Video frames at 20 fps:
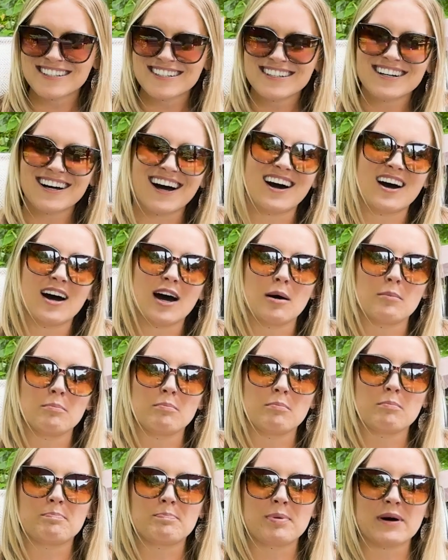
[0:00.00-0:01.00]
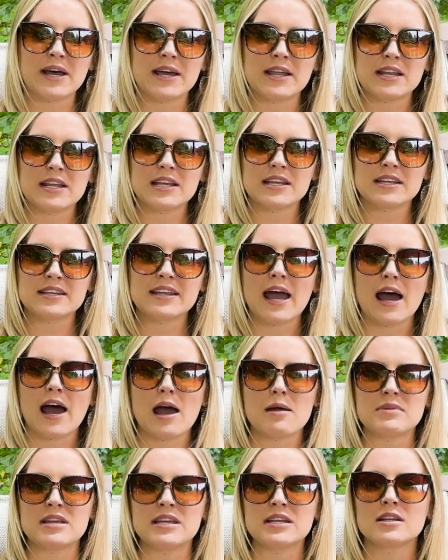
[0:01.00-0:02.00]
But yeah, I
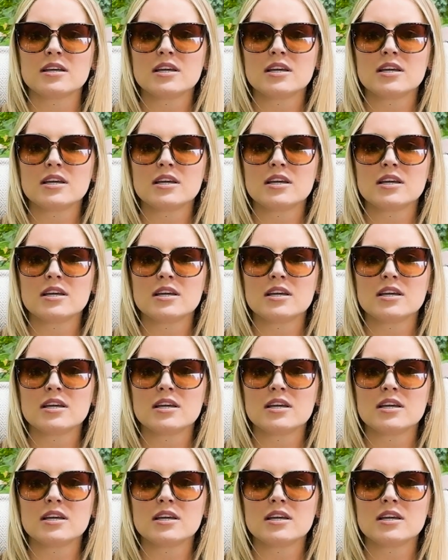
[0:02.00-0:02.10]
mean,